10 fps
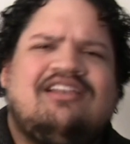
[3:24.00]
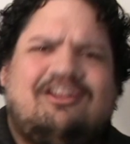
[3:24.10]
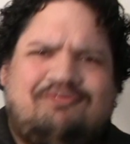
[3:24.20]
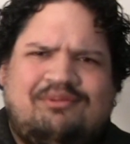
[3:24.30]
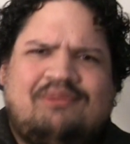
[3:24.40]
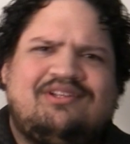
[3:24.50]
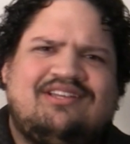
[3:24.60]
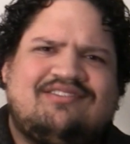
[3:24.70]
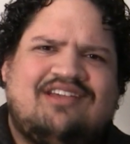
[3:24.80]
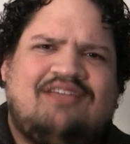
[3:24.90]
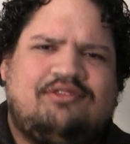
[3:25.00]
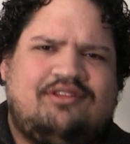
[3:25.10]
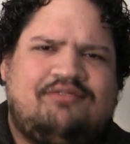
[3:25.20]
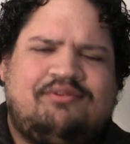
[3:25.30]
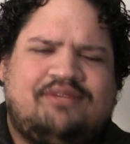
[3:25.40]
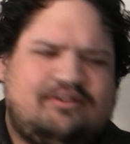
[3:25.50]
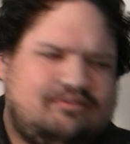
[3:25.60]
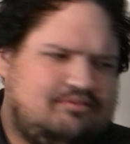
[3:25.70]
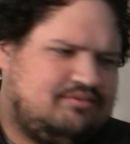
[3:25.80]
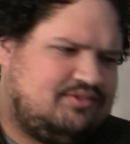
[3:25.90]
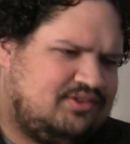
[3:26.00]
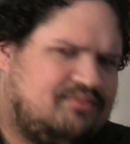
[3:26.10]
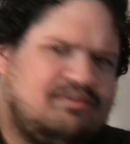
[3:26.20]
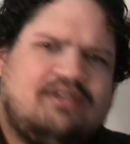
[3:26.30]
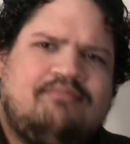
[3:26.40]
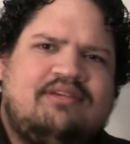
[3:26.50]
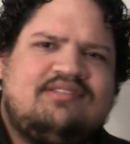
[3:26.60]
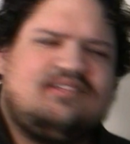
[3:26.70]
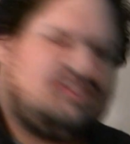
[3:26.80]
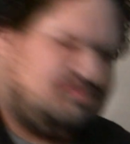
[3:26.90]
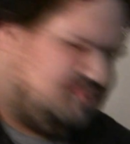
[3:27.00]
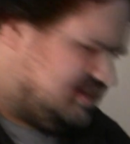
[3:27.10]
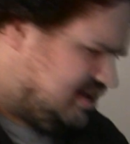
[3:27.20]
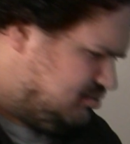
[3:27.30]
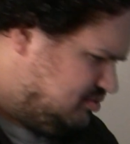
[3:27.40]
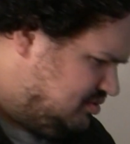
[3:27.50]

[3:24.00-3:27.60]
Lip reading: remember that time when somebody messaging me now?